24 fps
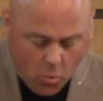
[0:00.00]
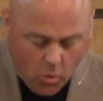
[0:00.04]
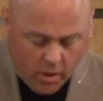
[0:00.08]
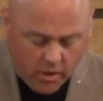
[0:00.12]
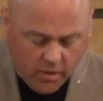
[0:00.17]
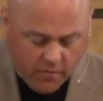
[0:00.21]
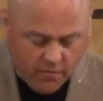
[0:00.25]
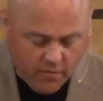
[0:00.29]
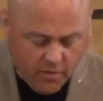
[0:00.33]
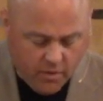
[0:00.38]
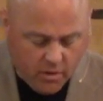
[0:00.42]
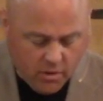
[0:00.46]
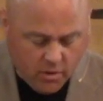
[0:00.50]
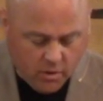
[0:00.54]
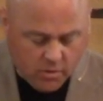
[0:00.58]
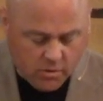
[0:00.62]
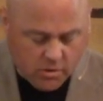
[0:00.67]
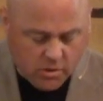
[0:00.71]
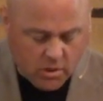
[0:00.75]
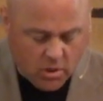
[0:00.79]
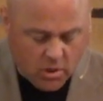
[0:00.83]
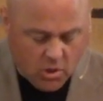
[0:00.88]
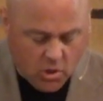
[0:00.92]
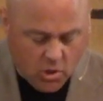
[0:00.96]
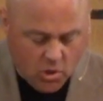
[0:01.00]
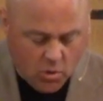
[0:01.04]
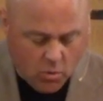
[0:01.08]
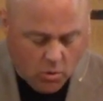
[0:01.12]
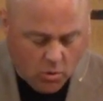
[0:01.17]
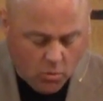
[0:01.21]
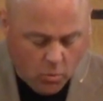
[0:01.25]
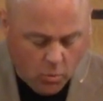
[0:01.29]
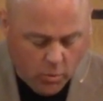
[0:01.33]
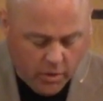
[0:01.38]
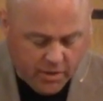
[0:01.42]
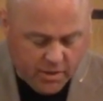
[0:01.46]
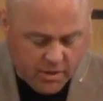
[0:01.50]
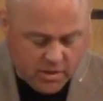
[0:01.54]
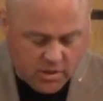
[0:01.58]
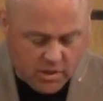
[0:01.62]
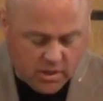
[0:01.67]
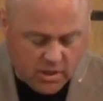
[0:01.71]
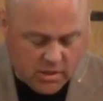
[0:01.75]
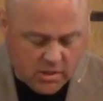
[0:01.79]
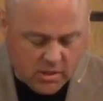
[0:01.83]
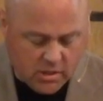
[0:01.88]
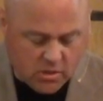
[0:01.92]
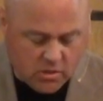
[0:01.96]
one of those who were with
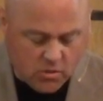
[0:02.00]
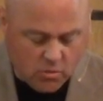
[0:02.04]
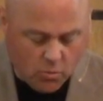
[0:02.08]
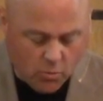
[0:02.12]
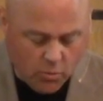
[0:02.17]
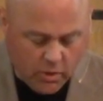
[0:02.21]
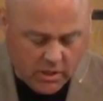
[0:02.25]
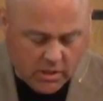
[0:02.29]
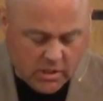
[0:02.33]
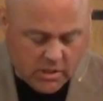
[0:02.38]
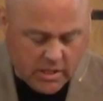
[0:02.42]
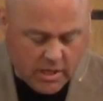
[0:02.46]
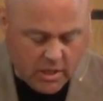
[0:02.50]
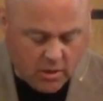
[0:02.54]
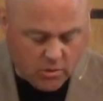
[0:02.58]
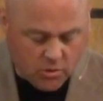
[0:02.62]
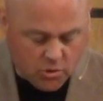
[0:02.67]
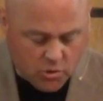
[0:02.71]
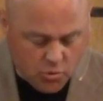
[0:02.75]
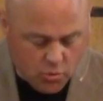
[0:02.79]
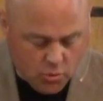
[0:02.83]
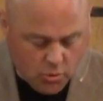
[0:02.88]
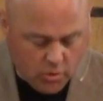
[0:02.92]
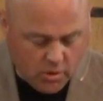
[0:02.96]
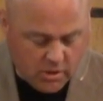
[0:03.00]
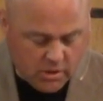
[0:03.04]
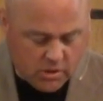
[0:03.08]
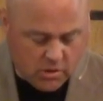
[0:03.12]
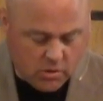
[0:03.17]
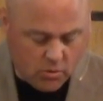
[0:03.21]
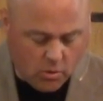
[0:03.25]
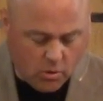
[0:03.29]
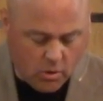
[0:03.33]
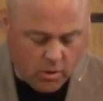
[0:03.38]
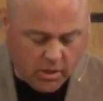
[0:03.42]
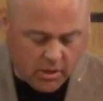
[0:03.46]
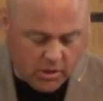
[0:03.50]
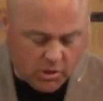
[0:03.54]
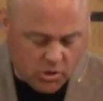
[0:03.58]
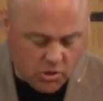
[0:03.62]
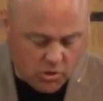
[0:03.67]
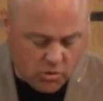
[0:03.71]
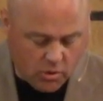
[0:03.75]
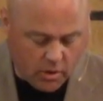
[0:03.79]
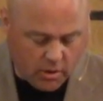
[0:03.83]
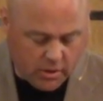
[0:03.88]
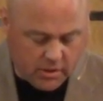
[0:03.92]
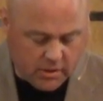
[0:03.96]
Jesus reached out, drew his sword, and
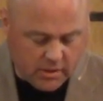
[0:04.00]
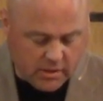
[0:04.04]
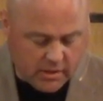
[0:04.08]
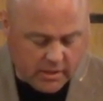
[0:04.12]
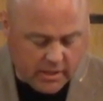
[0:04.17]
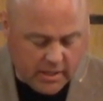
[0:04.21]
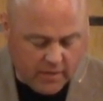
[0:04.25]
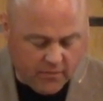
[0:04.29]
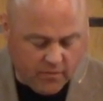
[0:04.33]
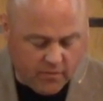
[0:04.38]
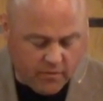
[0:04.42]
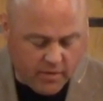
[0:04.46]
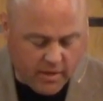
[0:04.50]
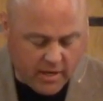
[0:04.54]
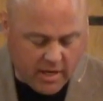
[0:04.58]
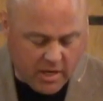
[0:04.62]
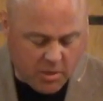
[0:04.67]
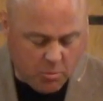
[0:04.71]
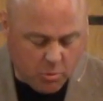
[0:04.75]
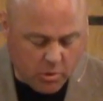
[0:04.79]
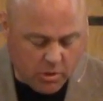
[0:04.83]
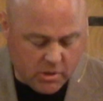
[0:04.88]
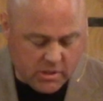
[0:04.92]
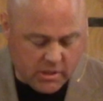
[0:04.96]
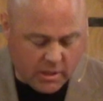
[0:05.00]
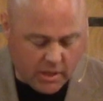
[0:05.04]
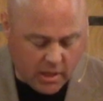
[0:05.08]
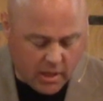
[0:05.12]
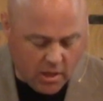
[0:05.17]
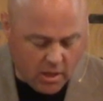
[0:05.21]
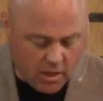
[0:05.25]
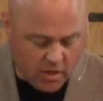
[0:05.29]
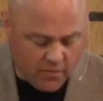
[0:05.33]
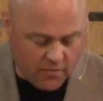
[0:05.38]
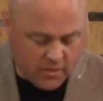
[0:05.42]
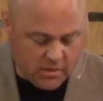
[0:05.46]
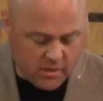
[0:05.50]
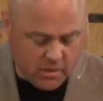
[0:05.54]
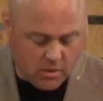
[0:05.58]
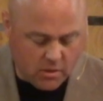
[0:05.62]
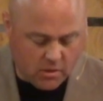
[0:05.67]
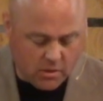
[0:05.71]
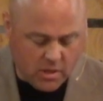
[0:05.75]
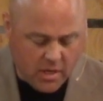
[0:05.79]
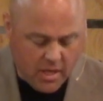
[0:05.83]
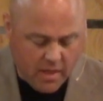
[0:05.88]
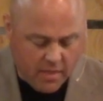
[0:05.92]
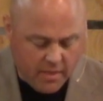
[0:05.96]
struck the slave of the high priest and cut off his
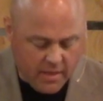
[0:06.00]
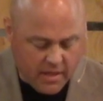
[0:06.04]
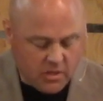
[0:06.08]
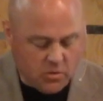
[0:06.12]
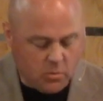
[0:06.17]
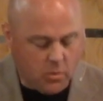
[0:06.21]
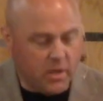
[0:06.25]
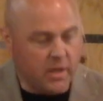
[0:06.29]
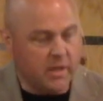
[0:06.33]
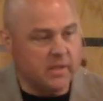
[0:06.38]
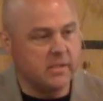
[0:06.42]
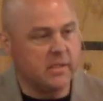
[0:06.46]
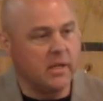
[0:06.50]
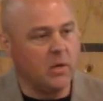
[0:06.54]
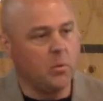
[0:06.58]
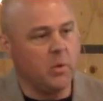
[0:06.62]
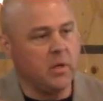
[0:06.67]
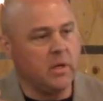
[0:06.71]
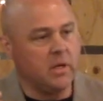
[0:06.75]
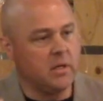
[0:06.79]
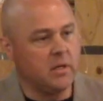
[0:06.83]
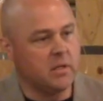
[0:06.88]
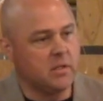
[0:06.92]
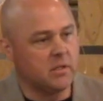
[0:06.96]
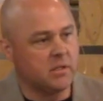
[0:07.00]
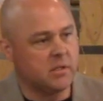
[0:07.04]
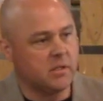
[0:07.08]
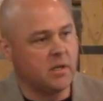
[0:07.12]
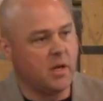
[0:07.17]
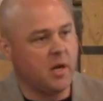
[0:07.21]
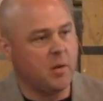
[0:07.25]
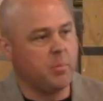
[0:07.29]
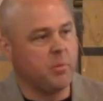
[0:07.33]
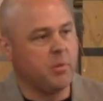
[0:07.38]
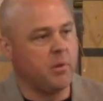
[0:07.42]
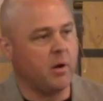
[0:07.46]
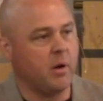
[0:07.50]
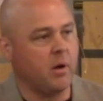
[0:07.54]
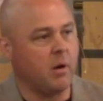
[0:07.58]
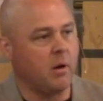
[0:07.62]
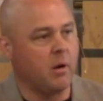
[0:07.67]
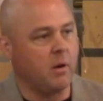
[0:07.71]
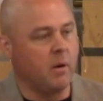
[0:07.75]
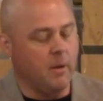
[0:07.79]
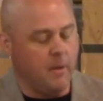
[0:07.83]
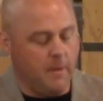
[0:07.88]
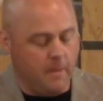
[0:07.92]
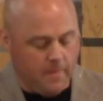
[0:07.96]
ears. That's why I say we needed to stop
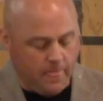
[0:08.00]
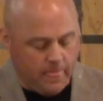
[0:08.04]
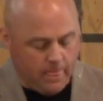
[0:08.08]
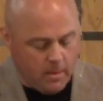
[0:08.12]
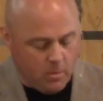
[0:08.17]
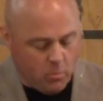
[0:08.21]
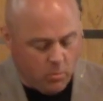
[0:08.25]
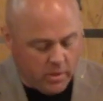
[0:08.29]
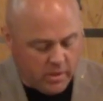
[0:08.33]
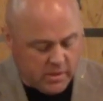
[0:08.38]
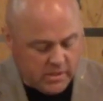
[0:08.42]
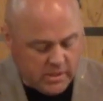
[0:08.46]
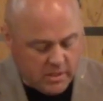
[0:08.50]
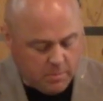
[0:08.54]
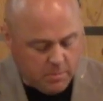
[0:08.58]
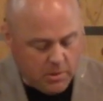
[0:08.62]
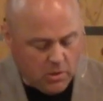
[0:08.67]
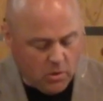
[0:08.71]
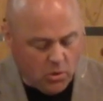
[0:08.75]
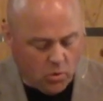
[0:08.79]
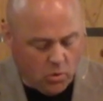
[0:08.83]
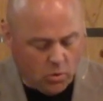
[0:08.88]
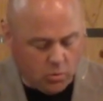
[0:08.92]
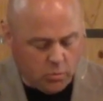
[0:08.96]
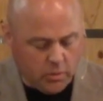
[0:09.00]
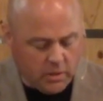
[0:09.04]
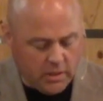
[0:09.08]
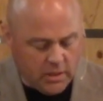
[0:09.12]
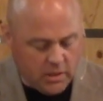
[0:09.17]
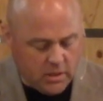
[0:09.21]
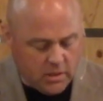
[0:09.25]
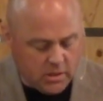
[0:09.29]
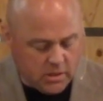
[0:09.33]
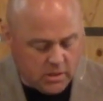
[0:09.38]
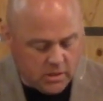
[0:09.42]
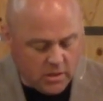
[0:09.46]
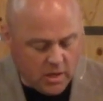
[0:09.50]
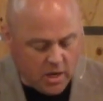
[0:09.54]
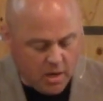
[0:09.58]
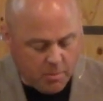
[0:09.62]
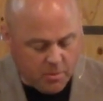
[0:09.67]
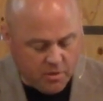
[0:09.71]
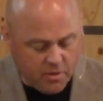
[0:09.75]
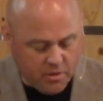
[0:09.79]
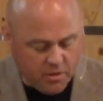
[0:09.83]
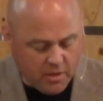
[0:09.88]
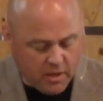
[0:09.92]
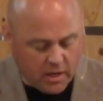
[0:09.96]
there. When it said, Behold, we needed to
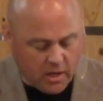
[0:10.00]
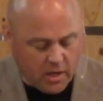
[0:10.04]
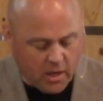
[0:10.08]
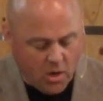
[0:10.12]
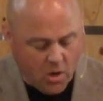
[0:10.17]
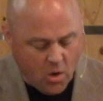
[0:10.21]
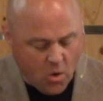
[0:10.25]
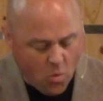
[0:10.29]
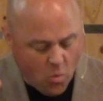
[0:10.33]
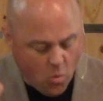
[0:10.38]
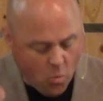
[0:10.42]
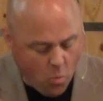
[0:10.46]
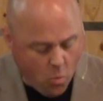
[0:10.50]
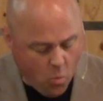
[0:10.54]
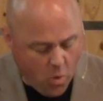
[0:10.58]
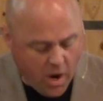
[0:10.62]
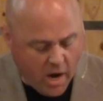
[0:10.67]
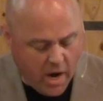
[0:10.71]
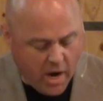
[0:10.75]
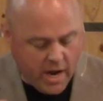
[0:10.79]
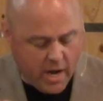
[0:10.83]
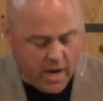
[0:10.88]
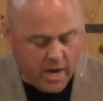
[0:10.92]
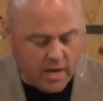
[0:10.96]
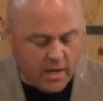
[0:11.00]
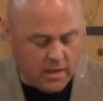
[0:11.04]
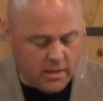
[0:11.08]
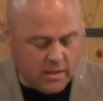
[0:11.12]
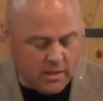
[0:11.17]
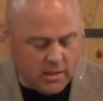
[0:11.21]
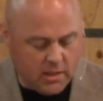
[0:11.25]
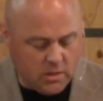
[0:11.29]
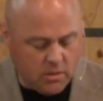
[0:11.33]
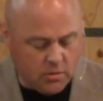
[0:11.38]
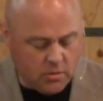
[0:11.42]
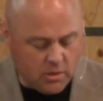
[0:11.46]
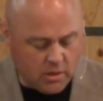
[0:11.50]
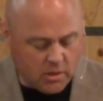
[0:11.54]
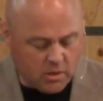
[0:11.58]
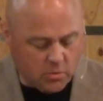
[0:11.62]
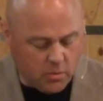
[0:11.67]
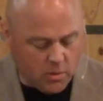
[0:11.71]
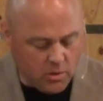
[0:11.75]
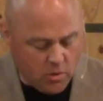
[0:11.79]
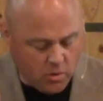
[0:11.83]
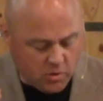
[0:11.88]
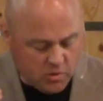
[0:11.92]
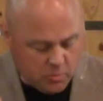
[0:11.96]
stop and think, why did he do
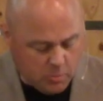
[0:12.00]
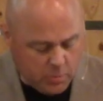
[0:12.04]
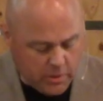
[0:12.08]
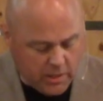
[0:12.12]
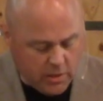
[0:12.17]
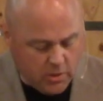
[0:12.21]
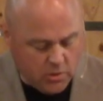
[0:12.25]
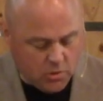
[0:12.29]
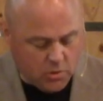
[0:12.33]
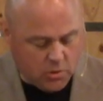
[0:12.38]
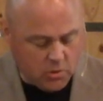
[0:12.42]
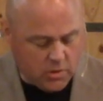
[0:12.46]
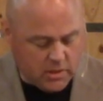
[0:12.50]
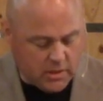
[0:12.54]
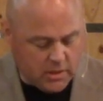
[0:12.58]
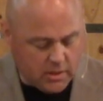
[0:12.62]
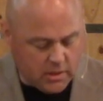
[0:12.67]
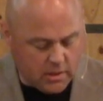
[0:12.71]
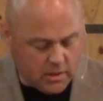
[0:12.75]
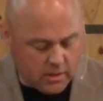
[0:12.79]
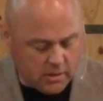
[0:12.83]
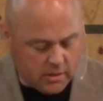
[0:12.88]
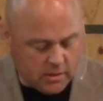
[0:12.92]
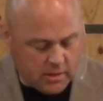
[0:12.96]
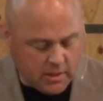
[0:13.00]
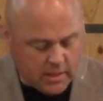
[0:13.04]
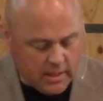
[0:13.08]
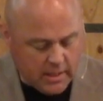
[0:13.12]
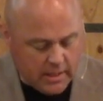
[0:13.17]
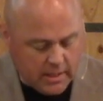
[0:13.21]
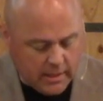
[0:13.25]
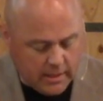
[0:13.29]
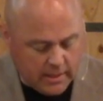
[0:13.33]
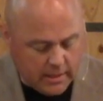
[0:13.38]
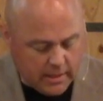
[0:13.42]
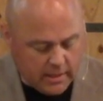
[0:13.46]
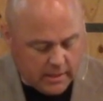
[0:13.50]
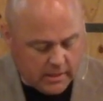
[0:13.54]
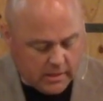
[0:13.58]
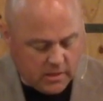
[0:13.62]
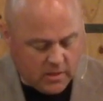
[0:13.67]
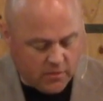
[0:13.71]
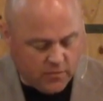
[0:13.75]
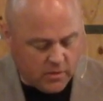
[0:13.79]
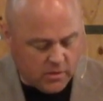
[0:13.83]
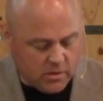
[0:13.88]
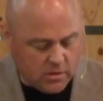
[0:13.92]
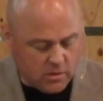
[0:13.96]
this? We know it's Peter who did this, and he
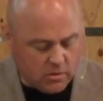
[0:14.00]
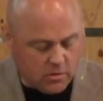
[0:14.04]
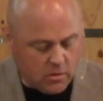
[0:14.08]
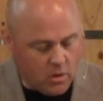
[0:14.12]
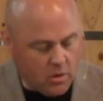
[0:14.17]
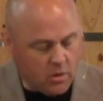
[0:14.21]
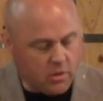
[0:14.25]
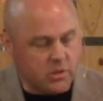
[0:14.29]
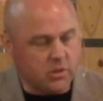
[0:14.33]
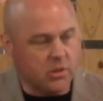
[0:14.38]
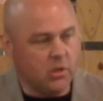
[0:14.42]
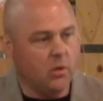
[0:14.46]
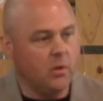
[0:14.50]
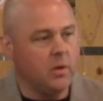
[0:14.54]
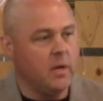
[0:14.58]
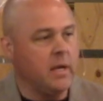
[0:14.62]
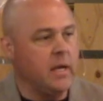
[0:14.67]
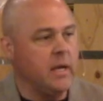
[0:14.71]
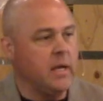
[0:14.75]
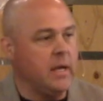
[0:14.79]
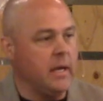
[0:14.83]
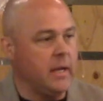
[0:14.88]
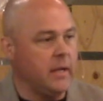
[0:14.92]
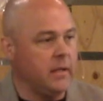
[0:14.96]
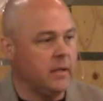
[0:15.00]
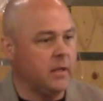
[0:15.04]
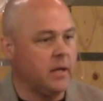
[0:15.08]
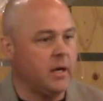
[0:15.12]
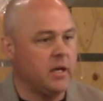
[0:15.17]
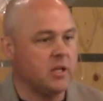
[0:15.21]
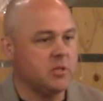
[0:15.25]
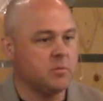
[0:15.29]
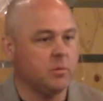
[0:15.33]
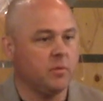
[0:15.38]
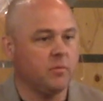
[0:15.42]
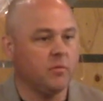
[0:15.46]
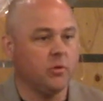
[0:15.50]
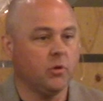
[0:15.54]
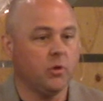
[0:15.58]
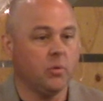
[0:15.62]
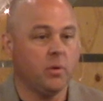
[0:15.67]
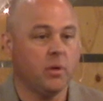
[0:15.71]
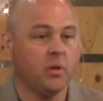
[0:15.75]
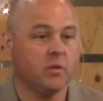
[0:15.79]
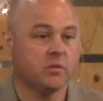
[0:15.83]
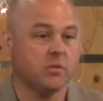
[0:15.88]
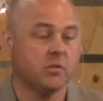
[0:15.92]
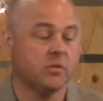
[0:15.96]
cuts off his ears. Also, in the Gospel of
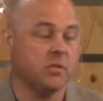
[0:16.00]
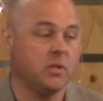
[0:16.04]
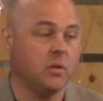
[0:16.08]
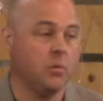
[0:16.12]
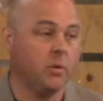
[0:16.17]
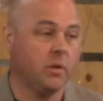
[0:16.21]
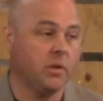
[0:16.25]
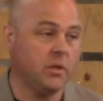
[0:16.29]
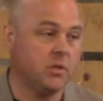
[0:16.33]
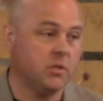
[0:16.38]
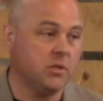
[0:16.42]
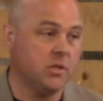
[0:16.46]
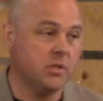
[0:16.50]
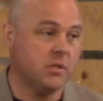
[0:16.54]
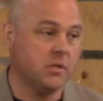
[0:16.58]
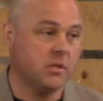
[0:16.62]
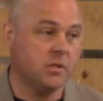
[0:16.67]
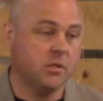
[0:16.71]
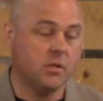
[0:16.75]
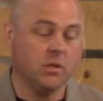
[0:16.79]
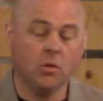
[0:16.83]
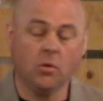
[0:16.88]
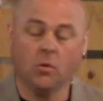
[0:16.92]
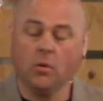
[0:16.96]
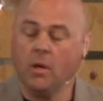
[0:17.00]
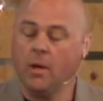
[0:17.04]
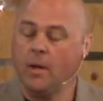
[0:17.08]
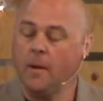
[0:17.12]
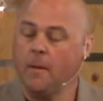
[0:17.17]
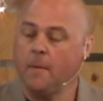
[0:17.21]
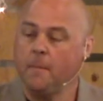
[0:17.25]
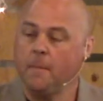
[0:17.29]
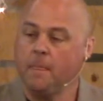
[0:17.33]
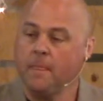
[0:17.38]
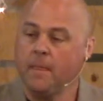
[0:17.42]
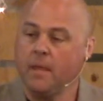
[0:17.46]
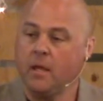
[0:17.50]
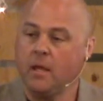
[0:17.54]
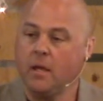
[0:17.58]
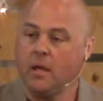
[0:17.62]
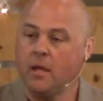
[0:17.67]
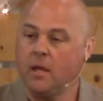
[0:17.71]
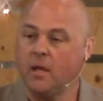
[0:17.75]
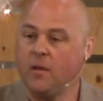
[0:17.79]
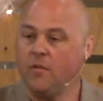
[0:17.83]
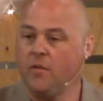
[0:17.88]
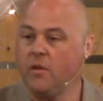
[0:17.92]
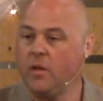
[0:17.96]
Luke, we also see what did Jesus do?
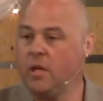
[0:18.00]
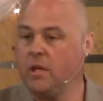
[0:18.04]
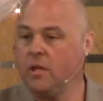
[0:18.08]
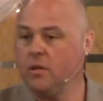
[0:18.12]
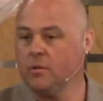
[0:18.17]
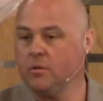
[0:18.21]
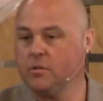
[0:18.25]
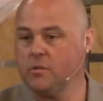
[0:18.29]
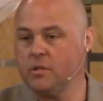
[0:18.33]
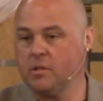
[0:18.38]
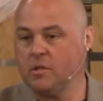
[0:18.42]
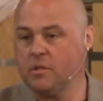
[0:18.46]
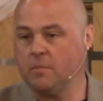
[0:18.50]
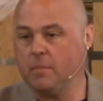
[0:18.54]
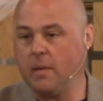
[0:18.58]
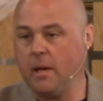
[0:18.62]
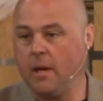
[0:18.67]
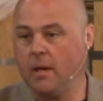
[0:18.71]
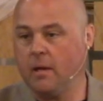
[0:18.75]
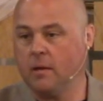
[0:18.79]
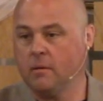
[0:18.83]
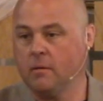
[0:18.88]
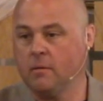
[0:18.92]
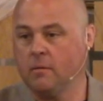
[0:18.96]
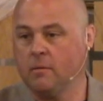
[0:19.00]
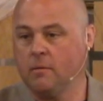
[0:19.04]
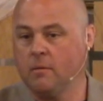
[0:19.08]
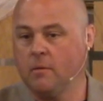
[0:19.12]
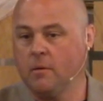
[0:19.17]
He heals this man